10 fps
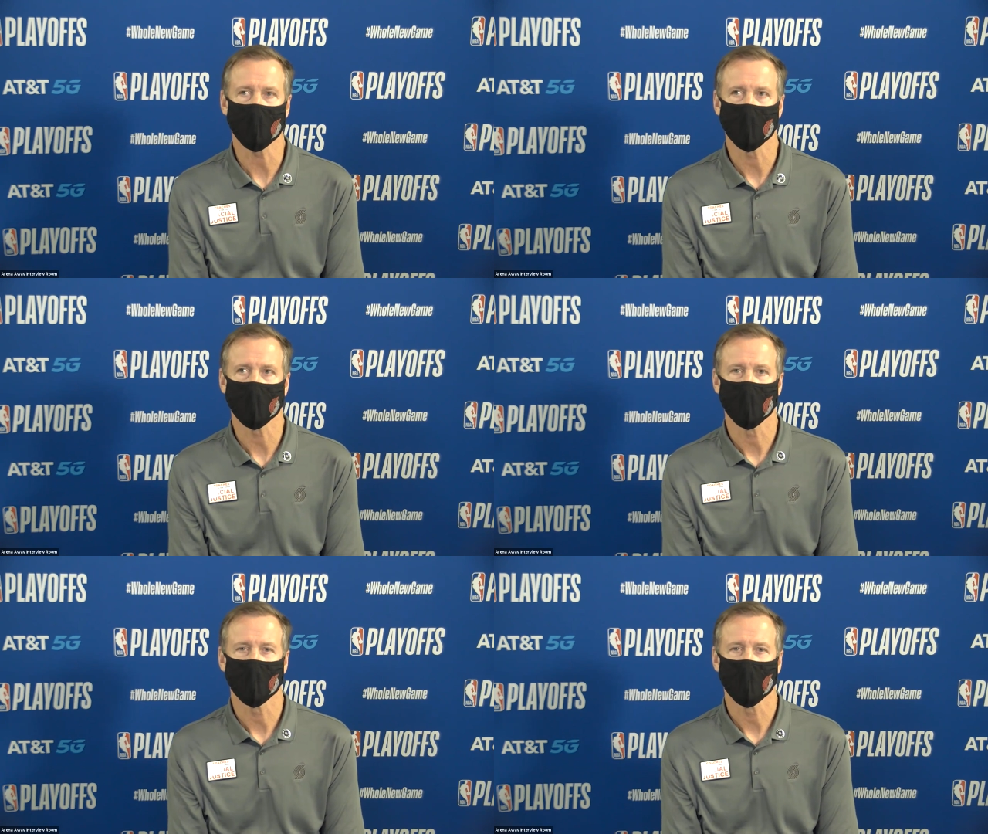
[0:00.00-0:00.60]

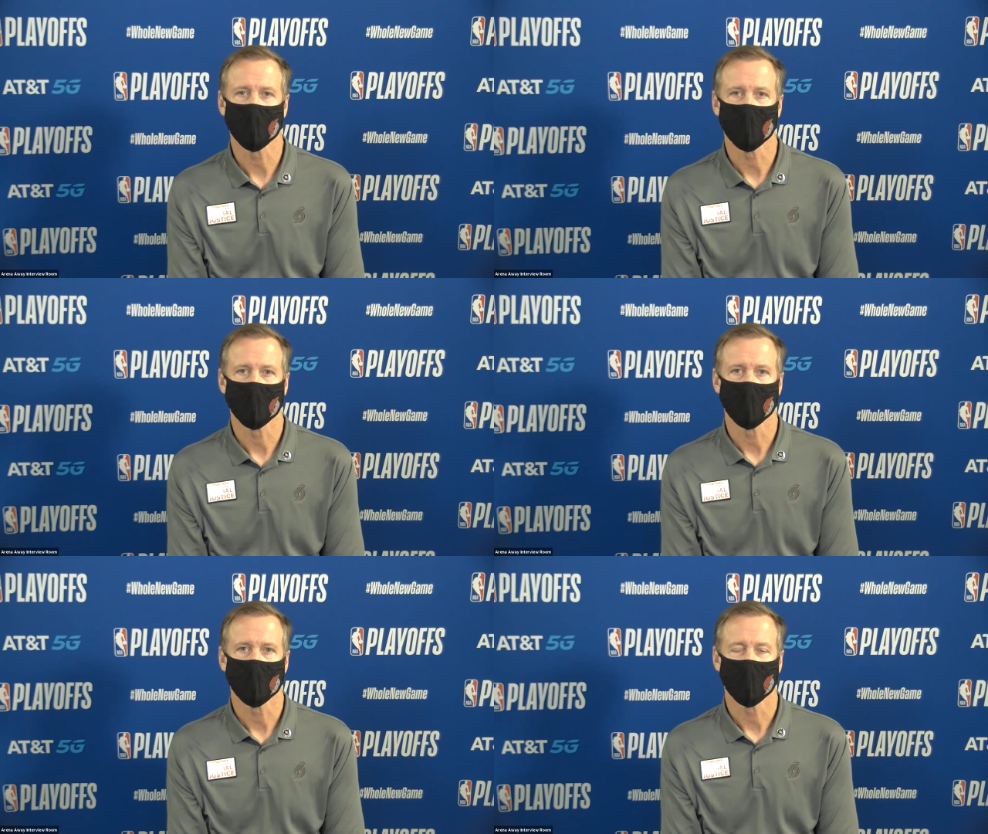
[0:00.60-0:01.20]

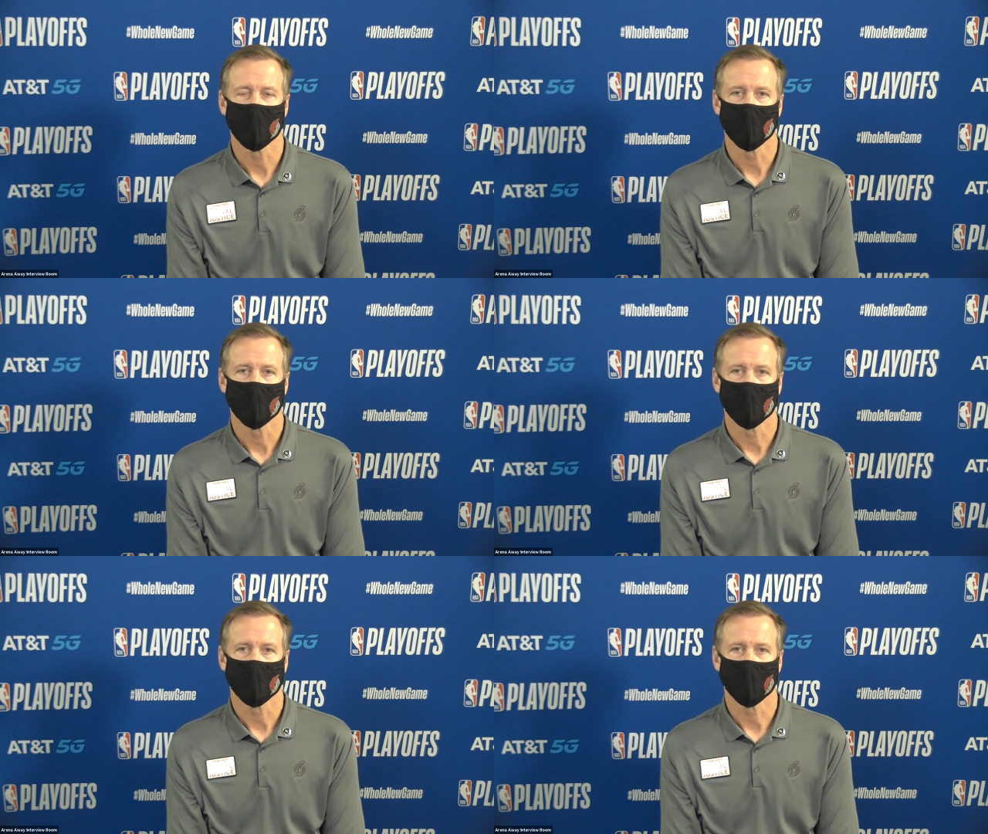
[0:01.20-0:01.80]

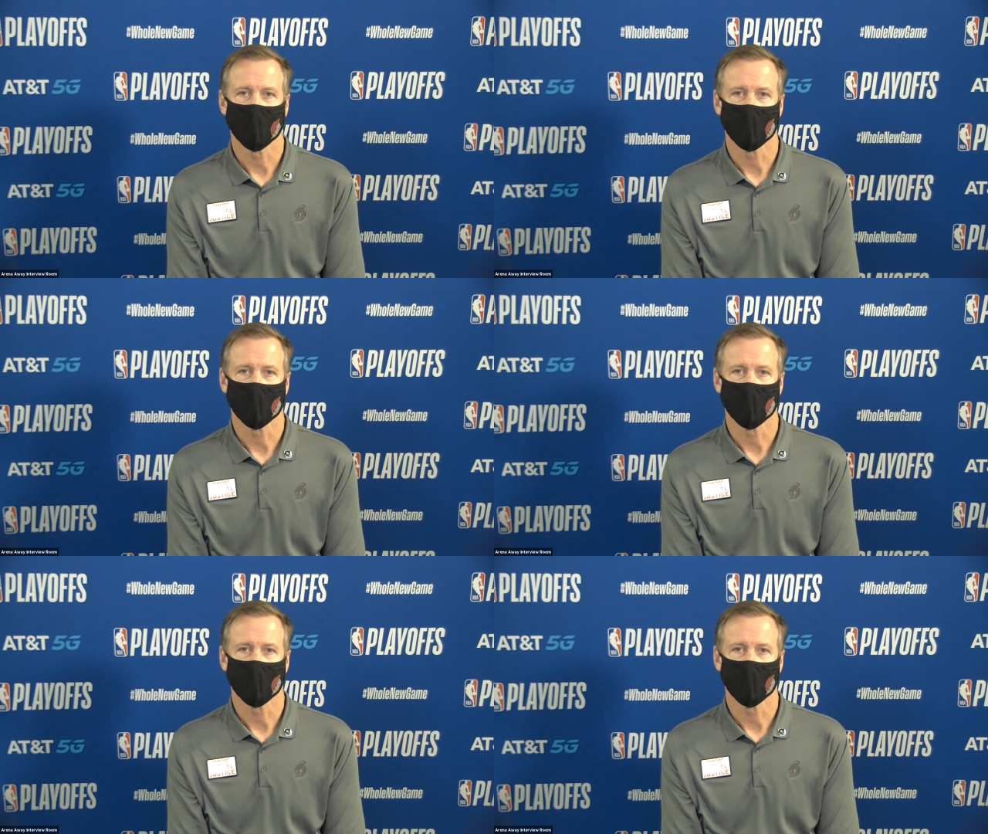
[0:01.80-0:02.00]
(no one is talking)